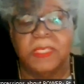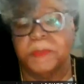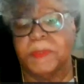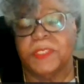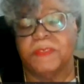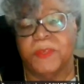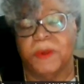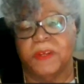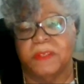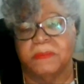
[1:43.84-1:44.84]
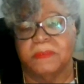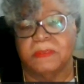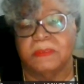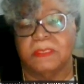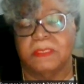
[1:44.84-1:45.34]
especially if you are
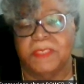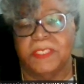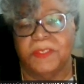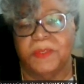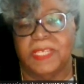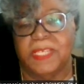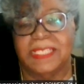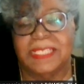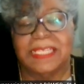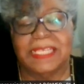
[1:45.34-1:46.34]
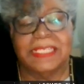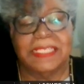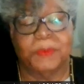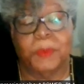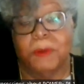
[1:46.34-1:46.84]
living in the United
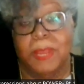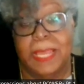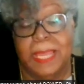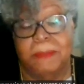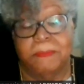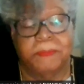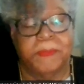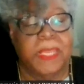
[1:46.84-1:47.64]
States, where I am.